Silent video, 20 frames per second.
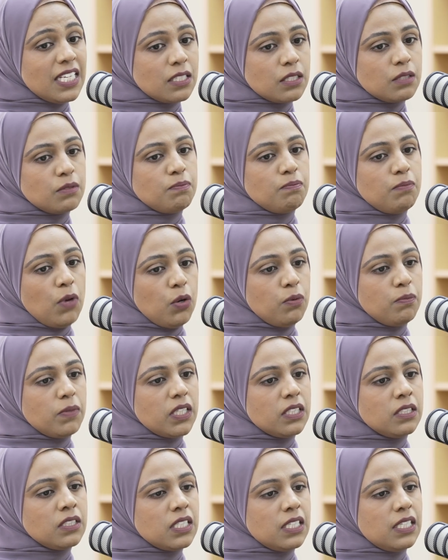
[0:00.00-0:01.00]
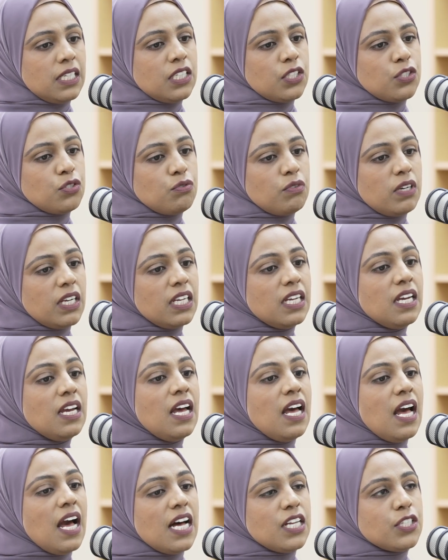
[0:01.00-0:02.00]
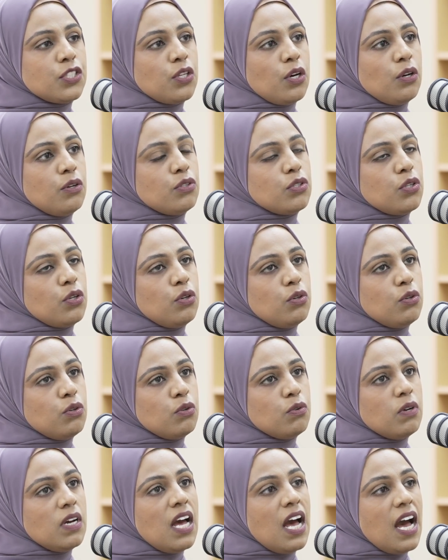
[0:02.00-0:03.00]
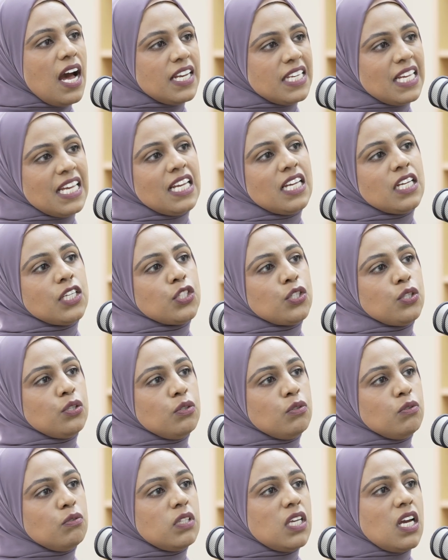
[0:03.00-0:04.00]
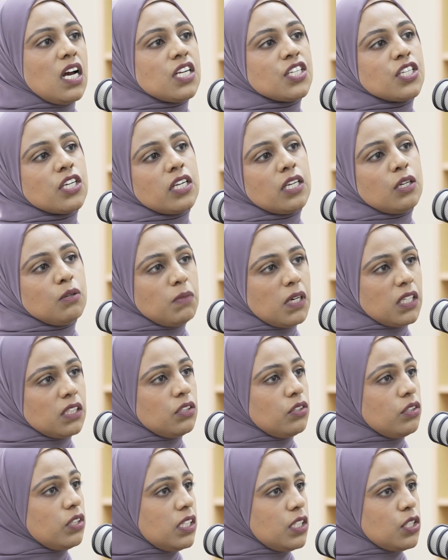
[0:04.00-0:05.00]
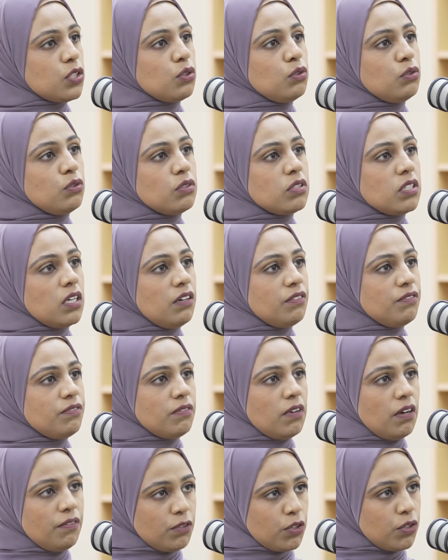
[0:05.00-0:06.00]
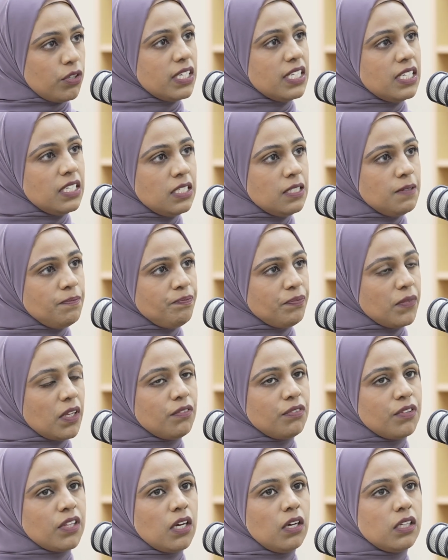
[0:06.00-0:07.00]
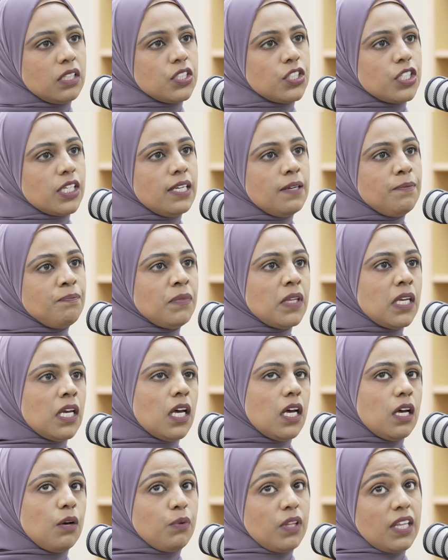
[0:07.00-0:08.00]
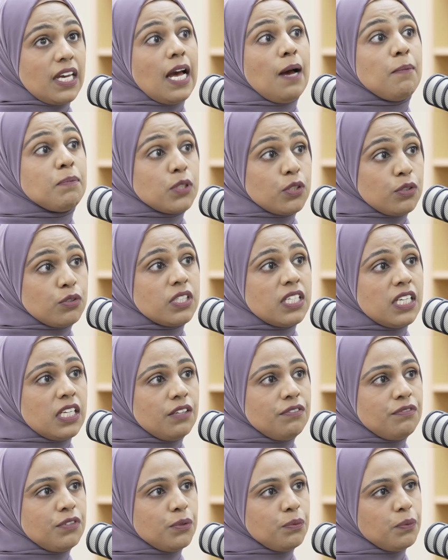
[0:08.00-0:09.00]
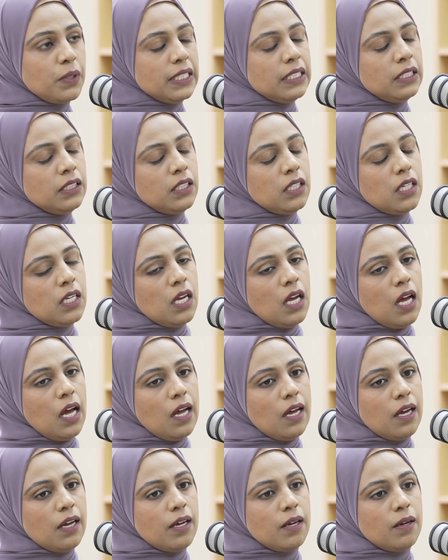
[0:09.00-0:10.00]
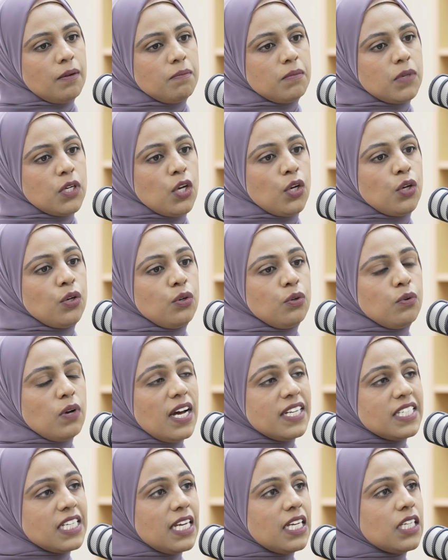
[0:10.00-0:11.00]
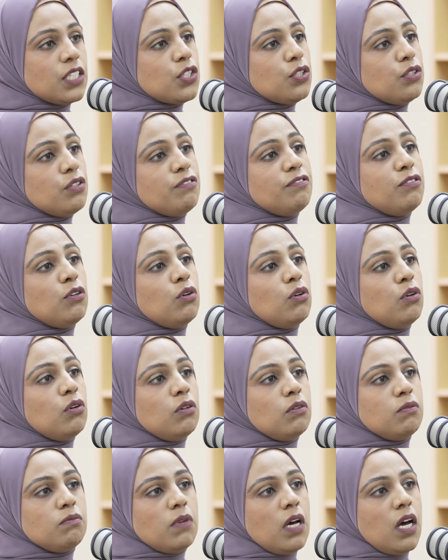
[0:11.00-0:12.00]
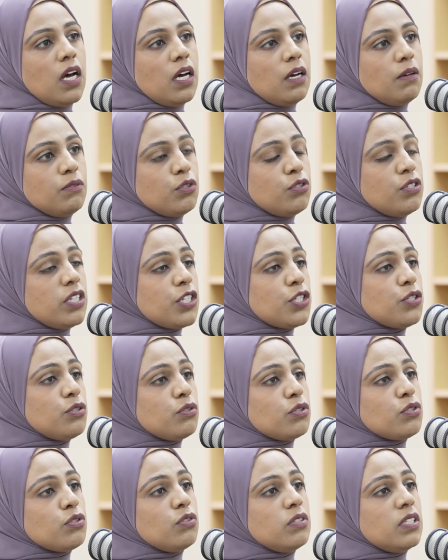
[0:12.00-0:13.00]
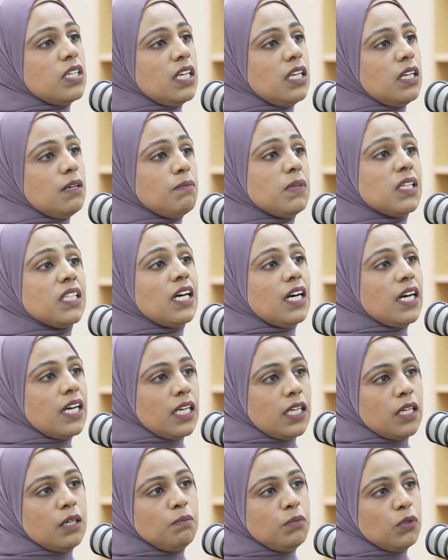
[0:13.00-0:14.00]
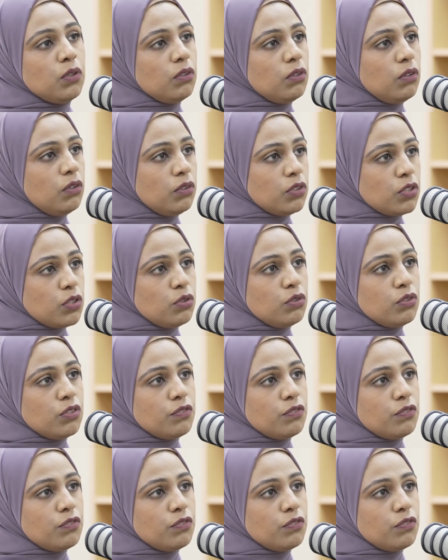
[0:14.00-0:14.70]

moment in history as those who adhere to the Ash'ari or Maturidi schools of creed, of theology, with a capital T, if you will, who adhered to the four traditional Sunni madahib or schools of